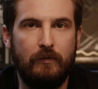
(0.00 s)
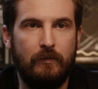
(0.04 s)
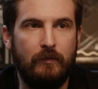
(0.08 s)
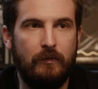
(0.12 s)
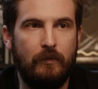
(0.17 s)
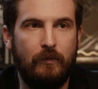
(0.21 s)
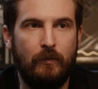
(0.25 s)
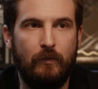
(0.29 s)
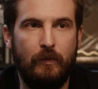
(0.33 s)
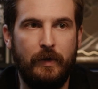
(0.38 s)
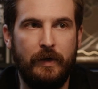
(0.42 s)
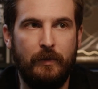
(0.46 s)

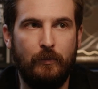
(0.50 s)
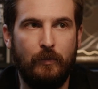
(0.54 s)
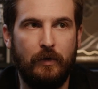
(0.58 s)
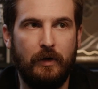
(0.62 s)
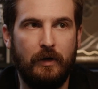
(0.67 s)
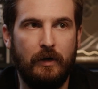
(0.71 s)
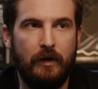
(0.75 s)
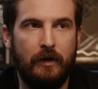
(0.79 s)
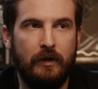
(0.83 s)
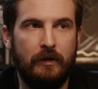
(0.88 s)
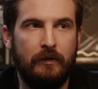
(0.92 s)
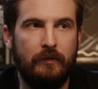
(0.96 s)
When
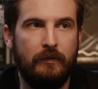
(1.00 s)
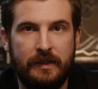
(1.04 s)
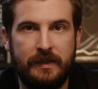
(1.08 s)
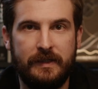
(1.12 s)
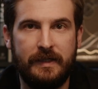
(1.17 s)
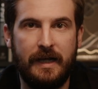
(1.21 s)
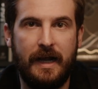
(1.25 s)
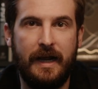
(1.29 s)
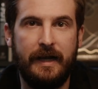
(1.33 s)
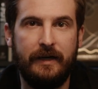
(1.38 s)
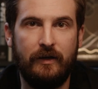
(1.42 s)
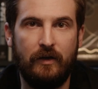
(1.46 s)
we're
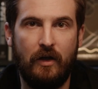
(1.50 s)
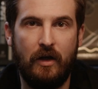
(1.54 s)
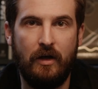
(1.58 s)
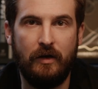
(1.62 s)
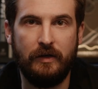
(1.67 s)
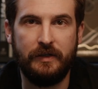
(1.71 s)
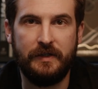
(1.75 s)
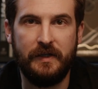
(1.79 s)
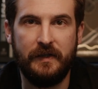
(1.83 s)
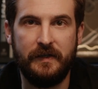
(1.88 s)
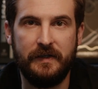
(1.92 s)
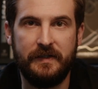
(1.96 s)

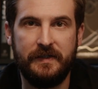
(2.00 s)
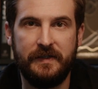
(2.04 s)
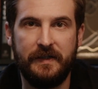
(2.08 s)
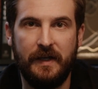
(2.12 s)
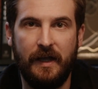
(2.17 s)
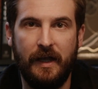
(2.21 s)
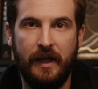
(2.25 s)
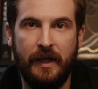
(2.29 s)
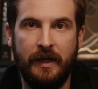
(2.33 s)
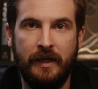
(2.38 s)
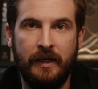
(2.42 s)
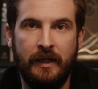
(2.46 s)
sidelong to the
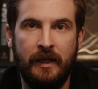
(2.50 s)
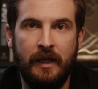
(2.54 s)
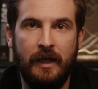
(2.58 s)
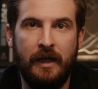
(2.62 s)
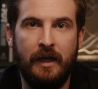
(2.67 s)
sun